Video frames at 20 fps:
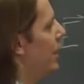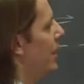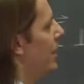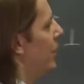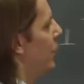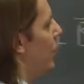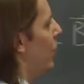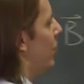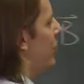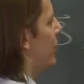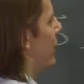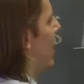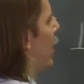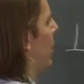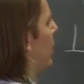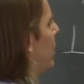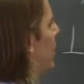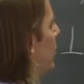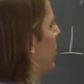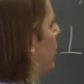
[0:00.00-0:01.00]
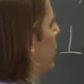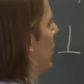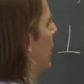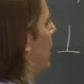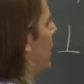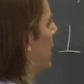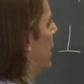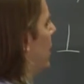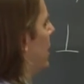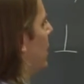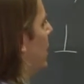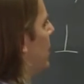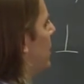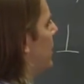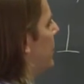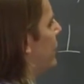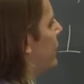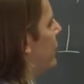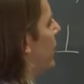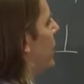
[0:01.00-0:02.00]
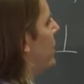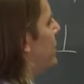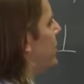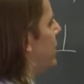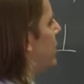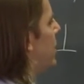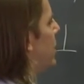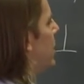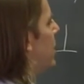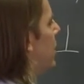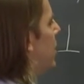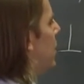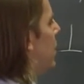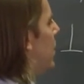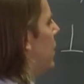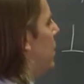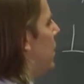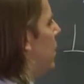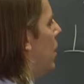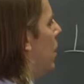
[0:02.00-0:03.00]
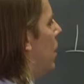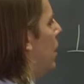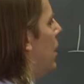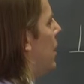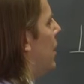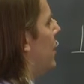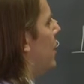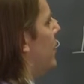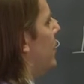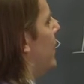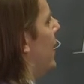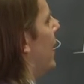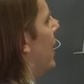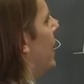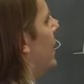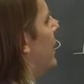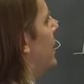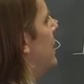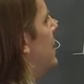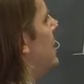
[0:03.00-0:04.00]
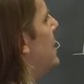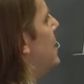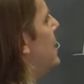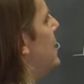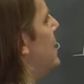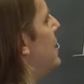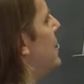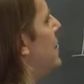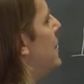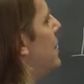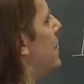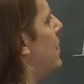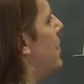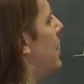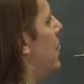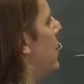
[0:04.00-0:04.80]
and it works out in a way such that E